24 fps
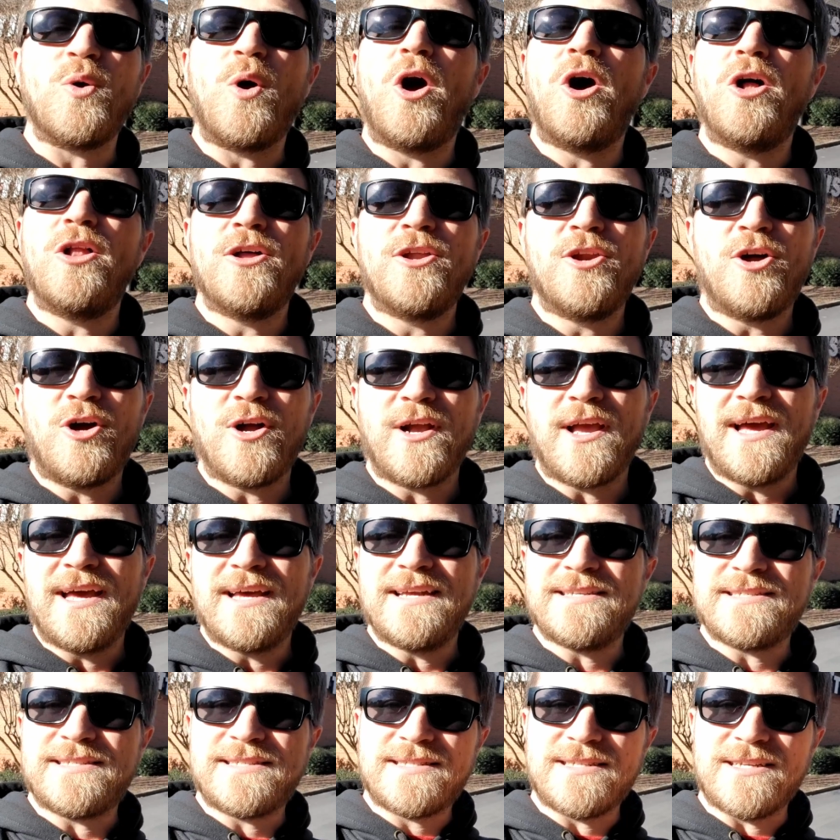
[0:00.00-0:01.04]
all in all,
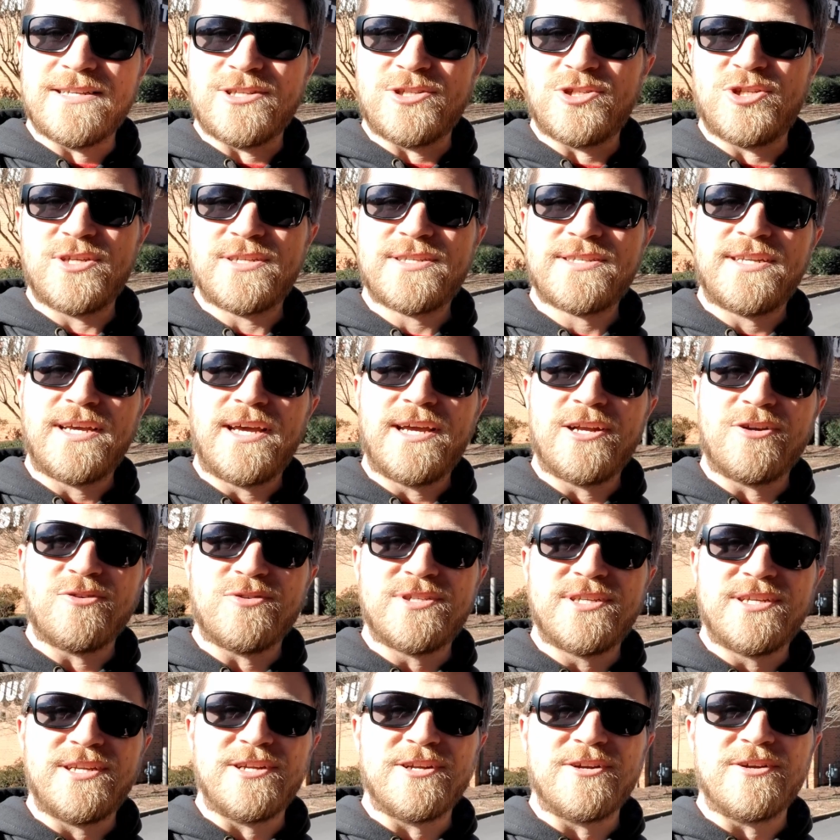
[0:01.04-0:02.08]
guys, Just
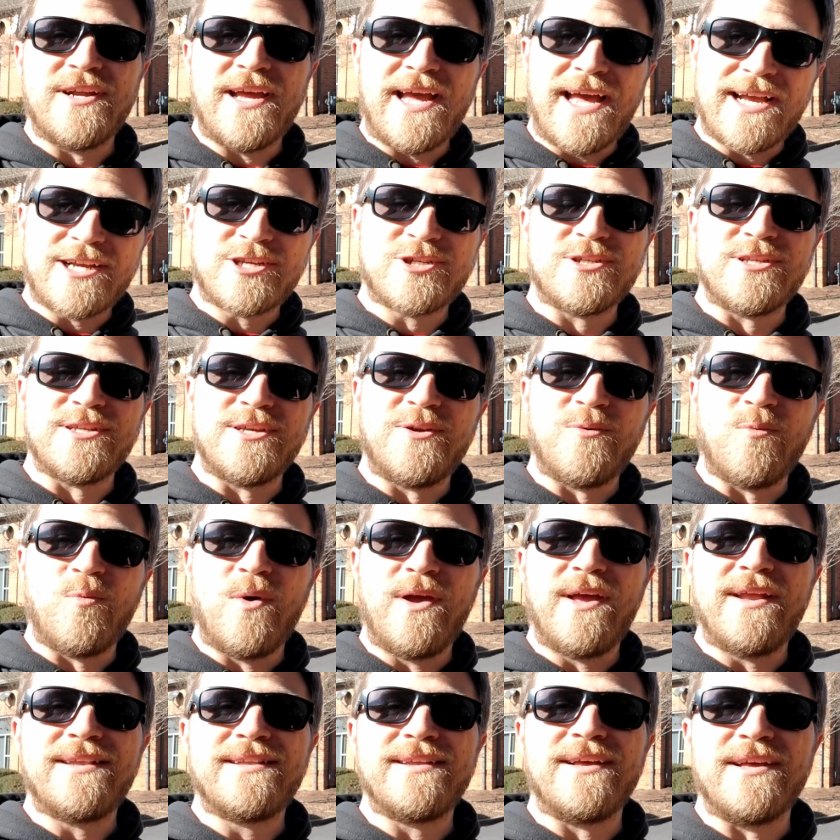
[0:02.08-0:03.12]
Tires here actually
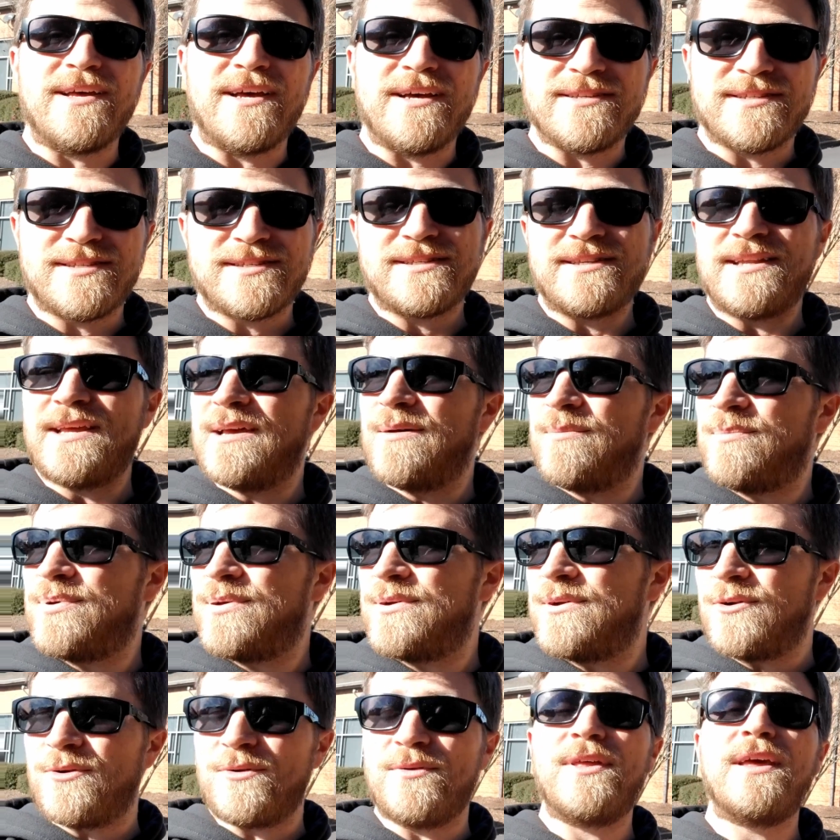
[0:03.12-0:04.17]
went a step,
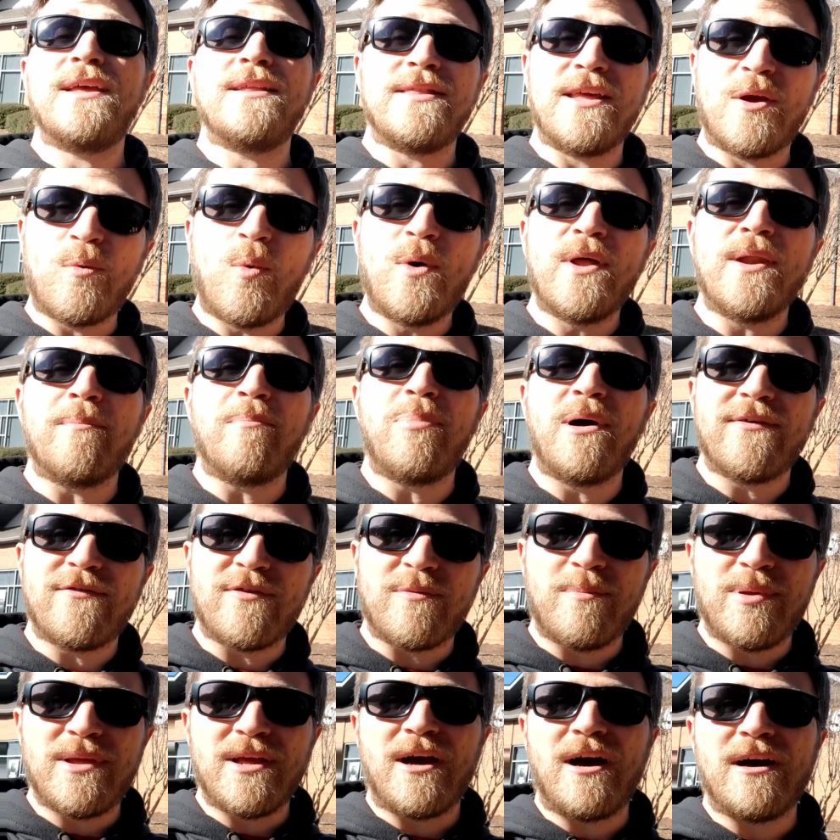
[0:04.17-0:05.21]
or they went above
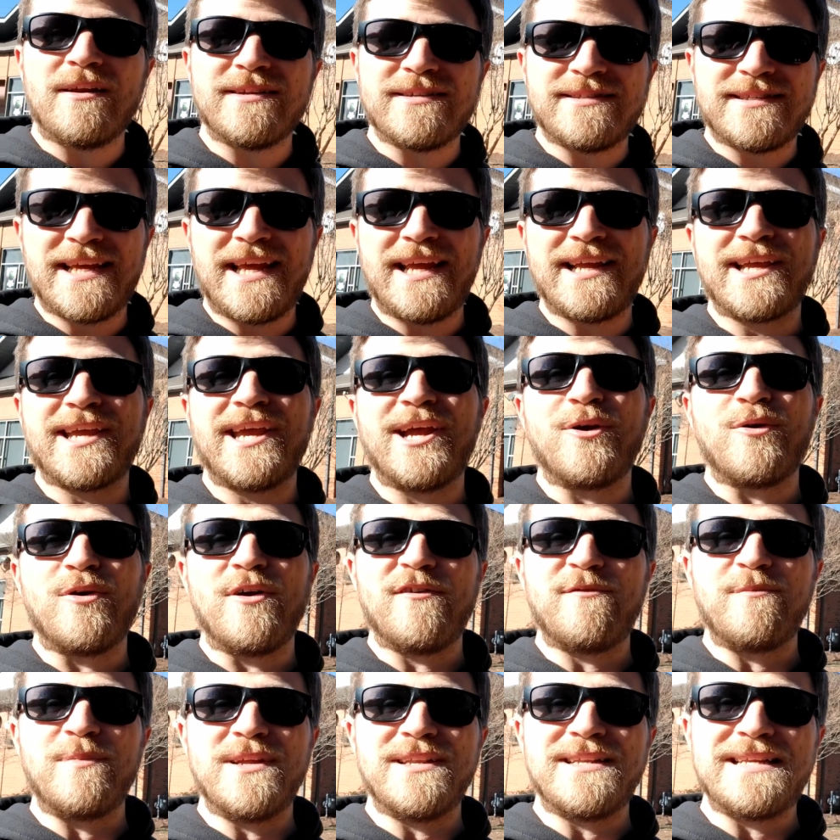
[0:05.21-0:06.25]
and beyond to take care
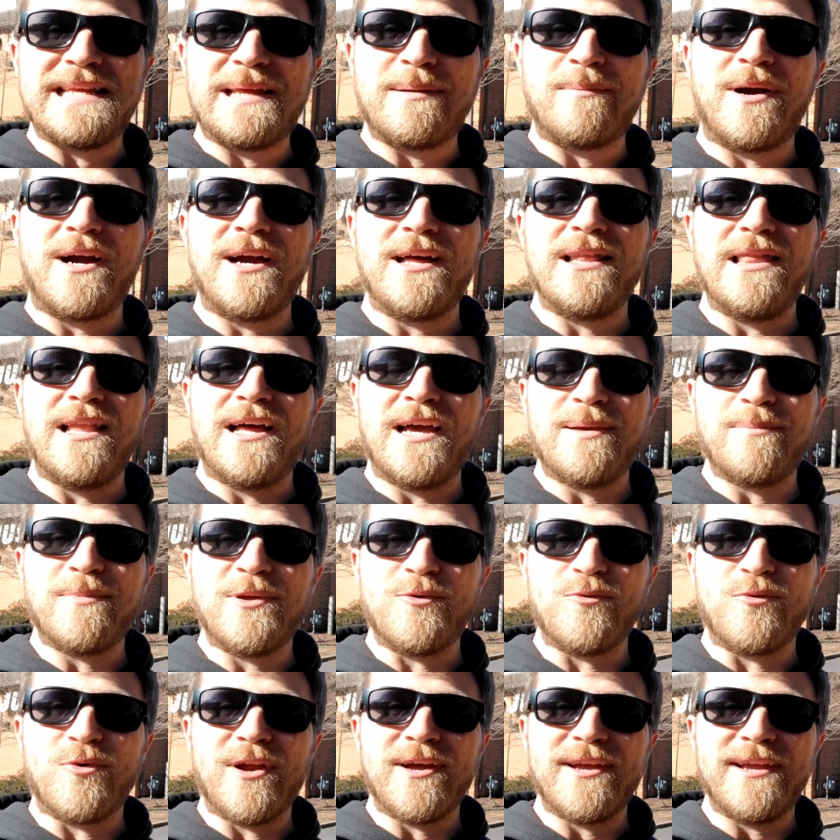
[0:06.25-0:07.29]
of me, to get my
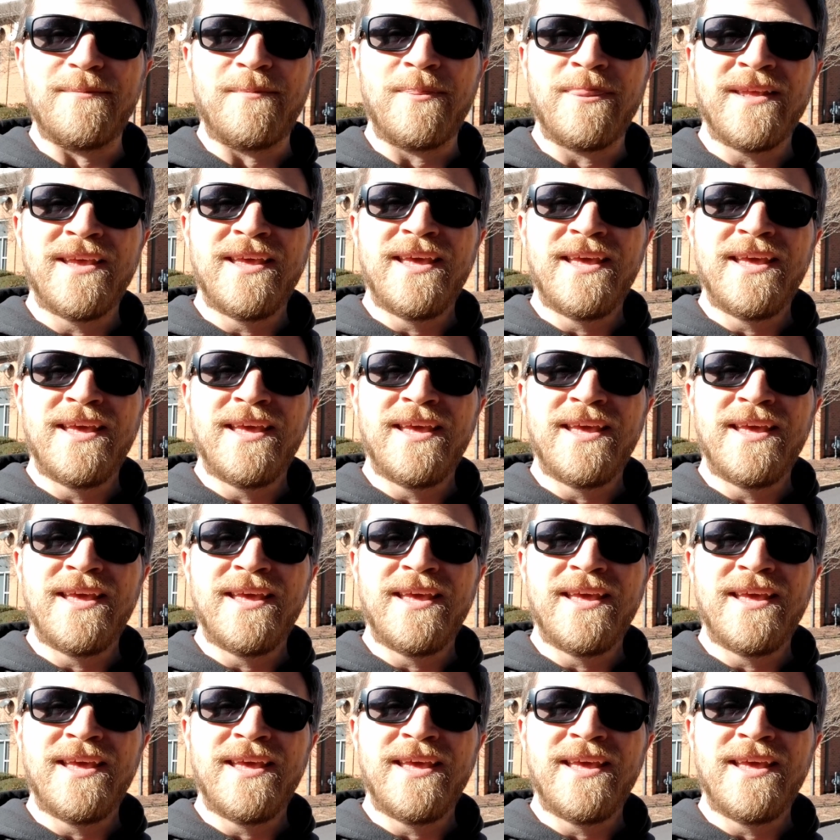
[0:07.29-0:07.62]
alignment right.